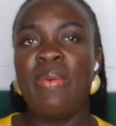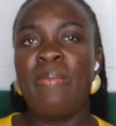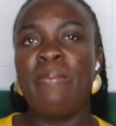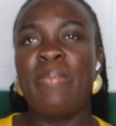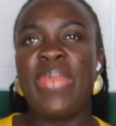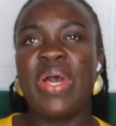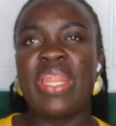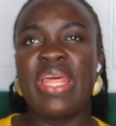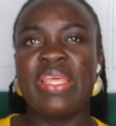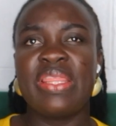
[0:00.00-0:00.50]

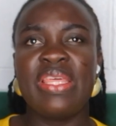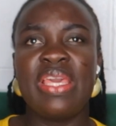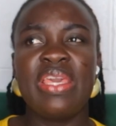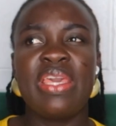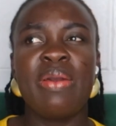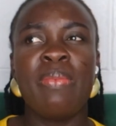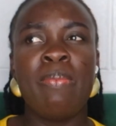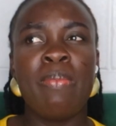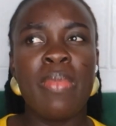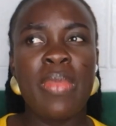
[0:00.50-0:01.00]
But I
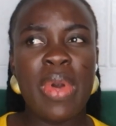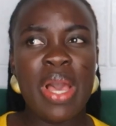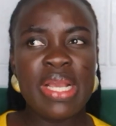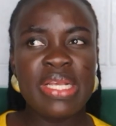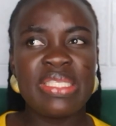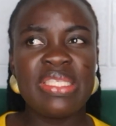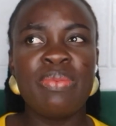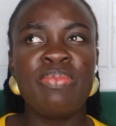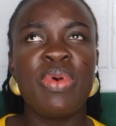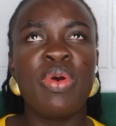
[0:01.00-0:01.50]
think a
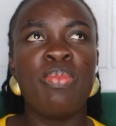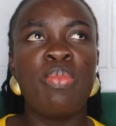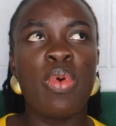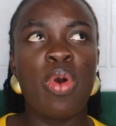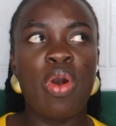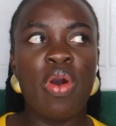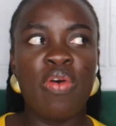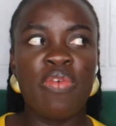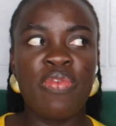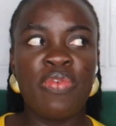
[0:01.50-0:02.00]
maximum
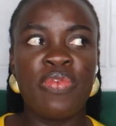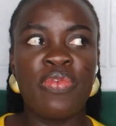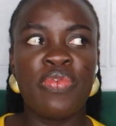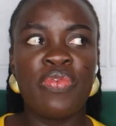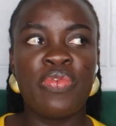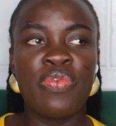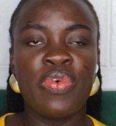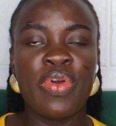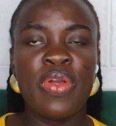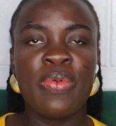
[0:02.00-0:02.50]
of
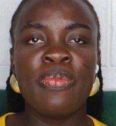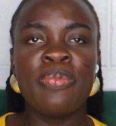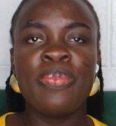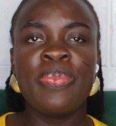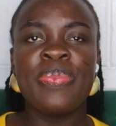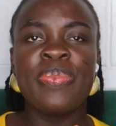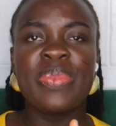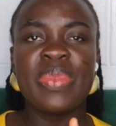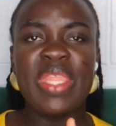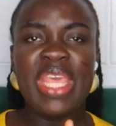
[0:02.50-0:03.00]

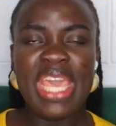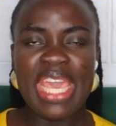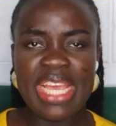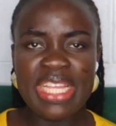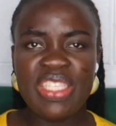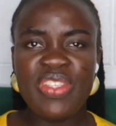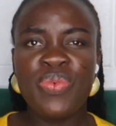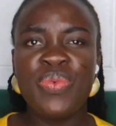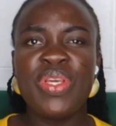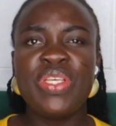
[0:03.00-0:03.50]

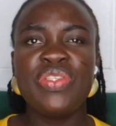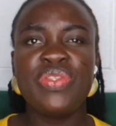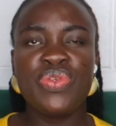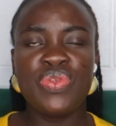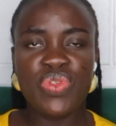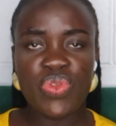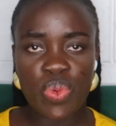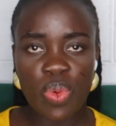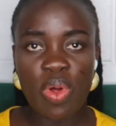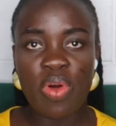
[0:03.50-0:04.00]
8 weeks to
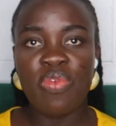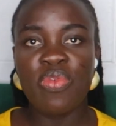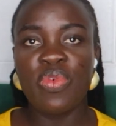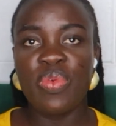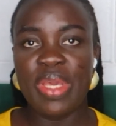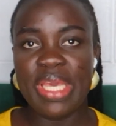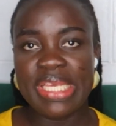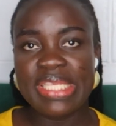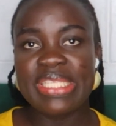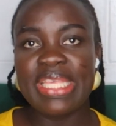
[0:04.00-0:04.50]
12
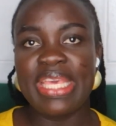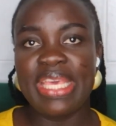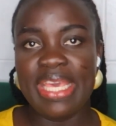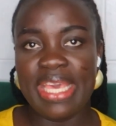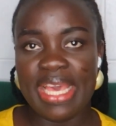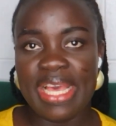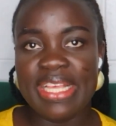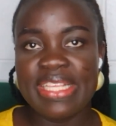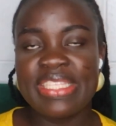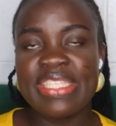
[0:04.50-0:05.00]
weeks,
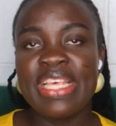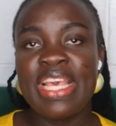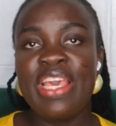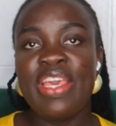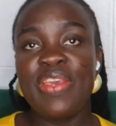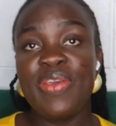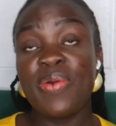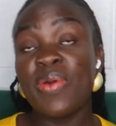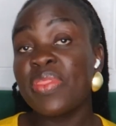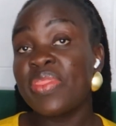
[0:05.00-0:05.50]
yes,
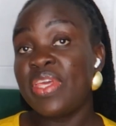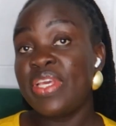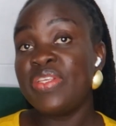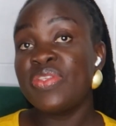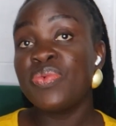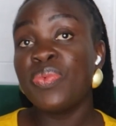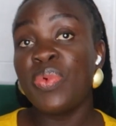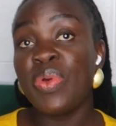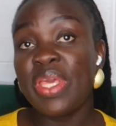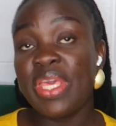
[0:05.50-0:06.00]
your
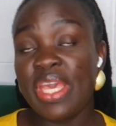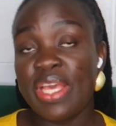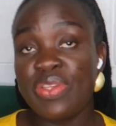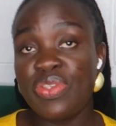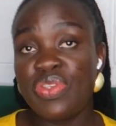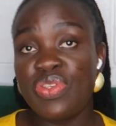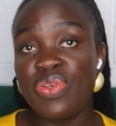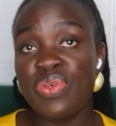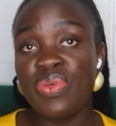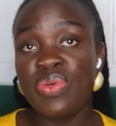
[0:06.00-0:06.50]
things will get
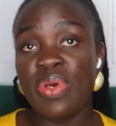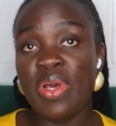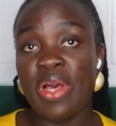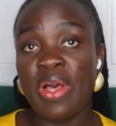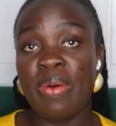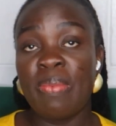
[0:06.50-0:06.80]
to